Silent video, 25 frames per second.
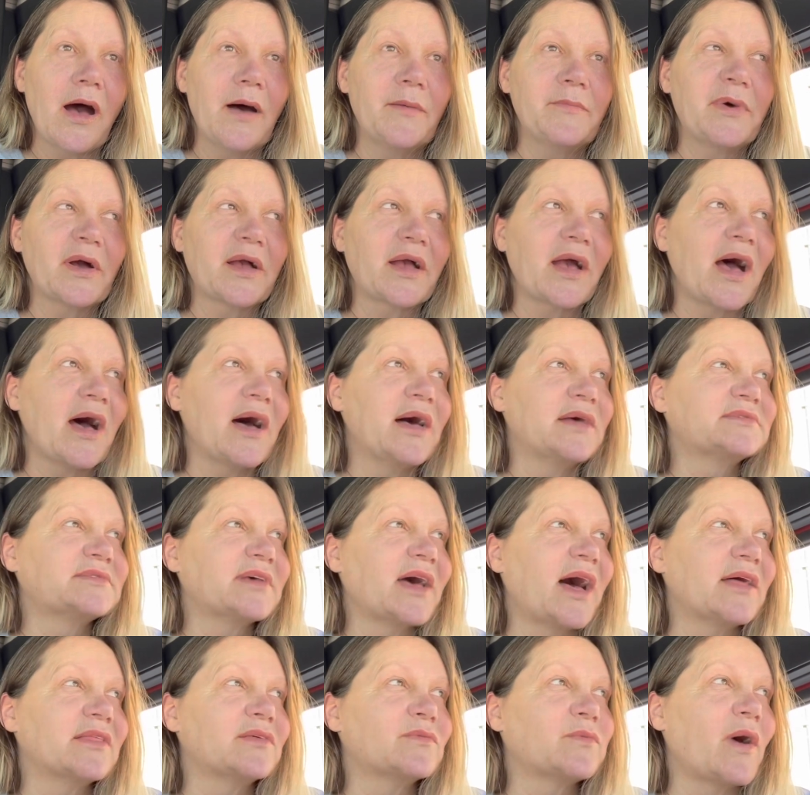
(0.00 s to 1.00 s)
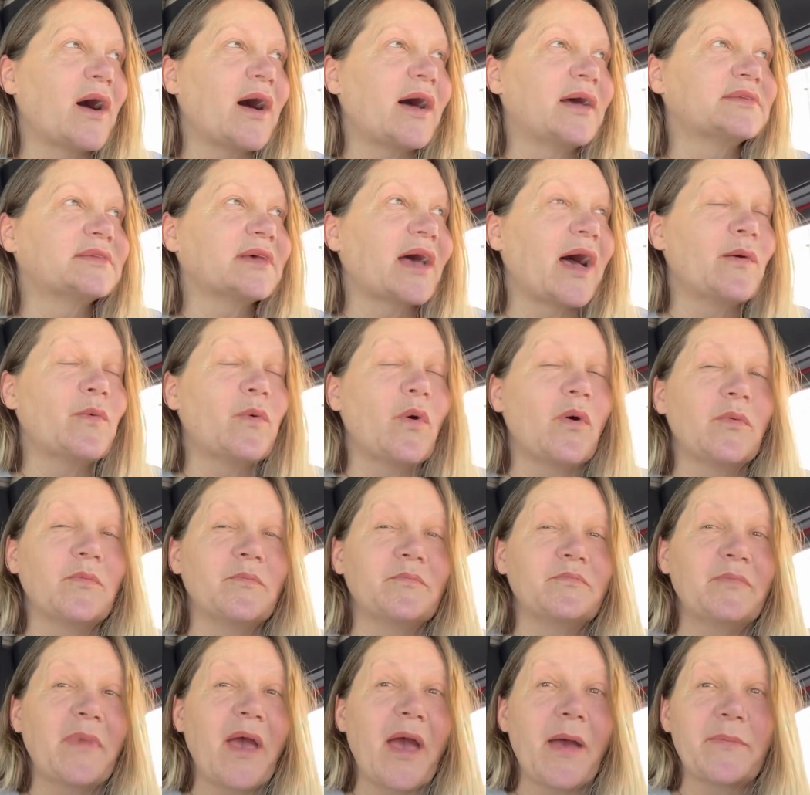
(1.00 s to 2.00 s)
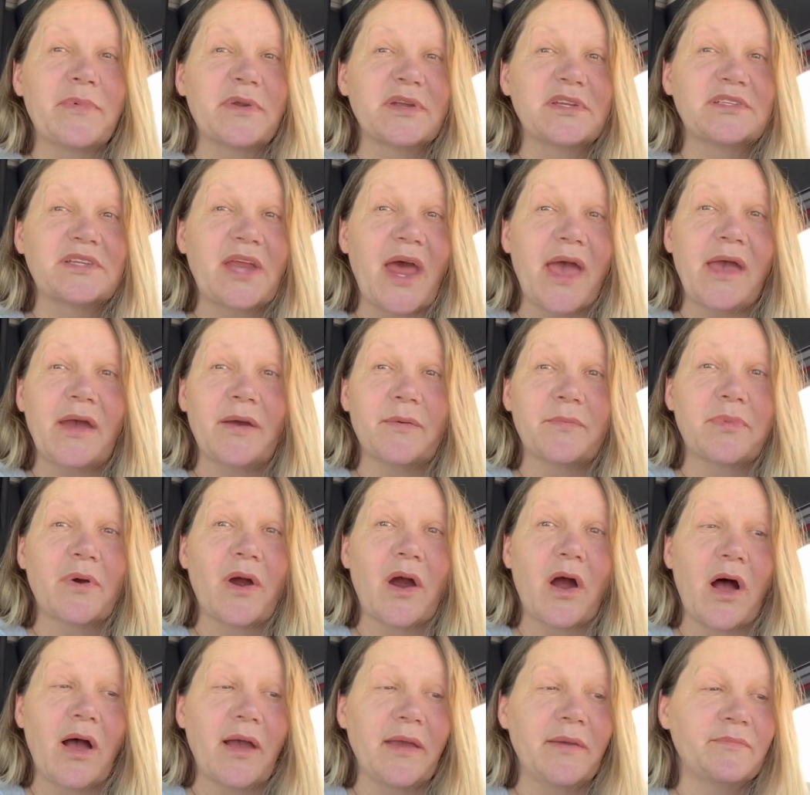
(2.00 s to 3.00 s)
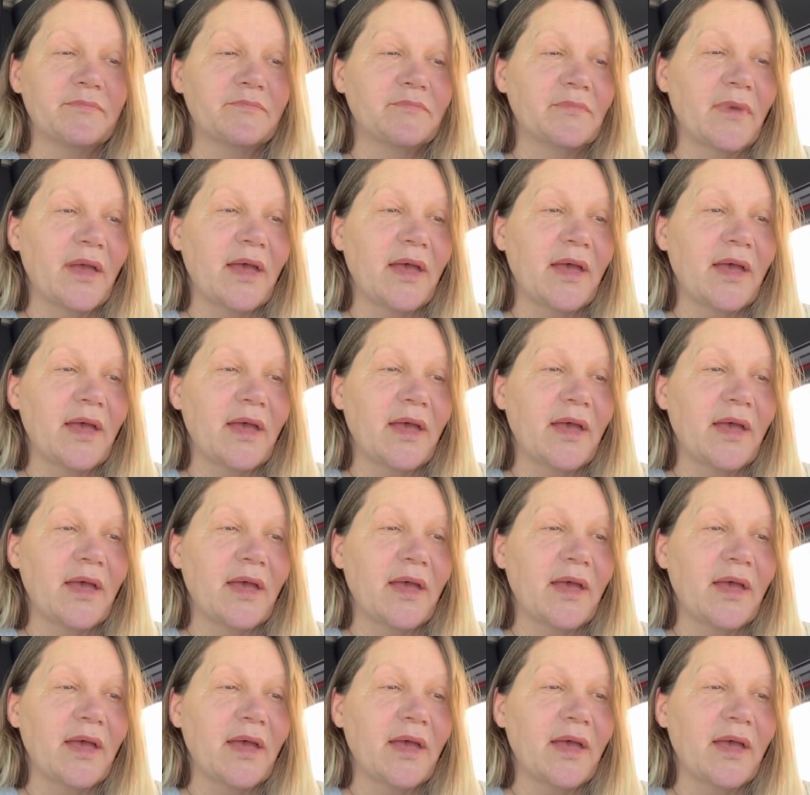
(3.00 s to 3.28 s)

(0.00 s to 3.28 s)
because otherwise I won't be able to stay at Prime.